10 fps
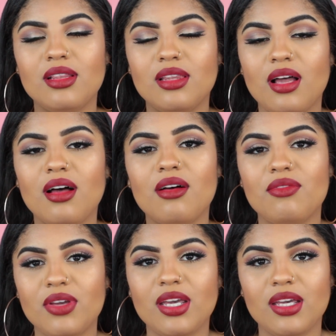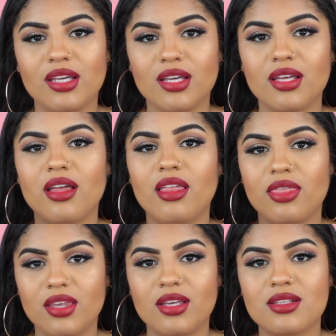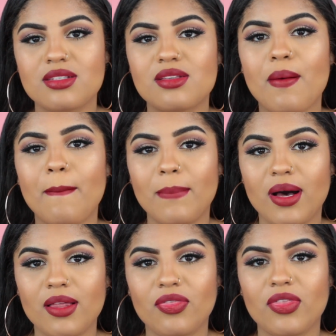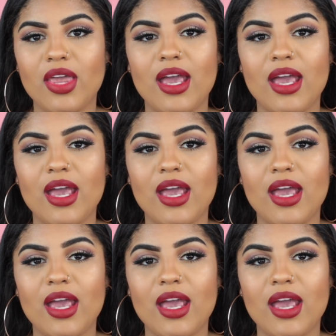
loving this month,